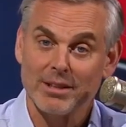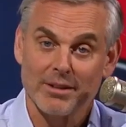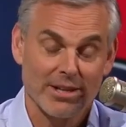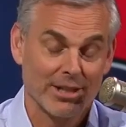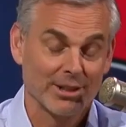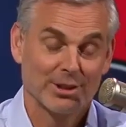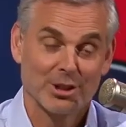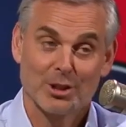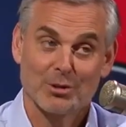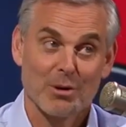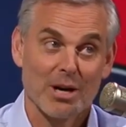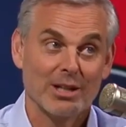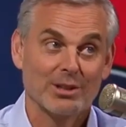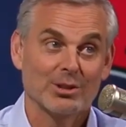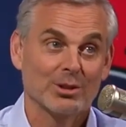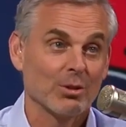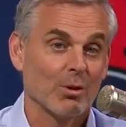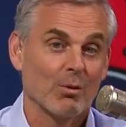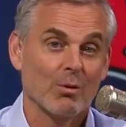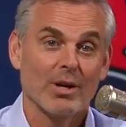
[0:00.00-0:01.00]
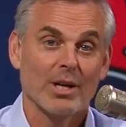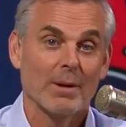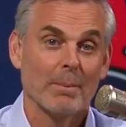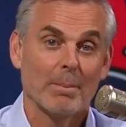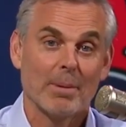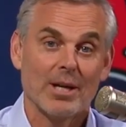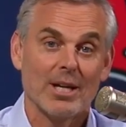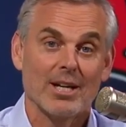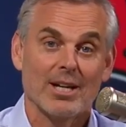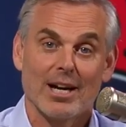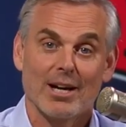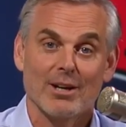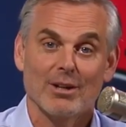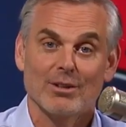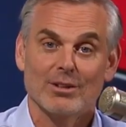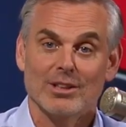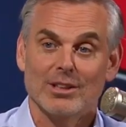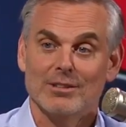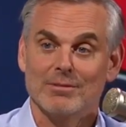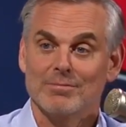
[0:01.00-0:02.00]
I think it's a great story, and Pete
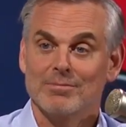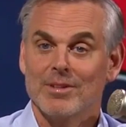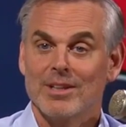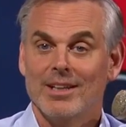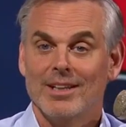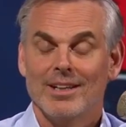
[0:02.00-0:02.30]
Carroll can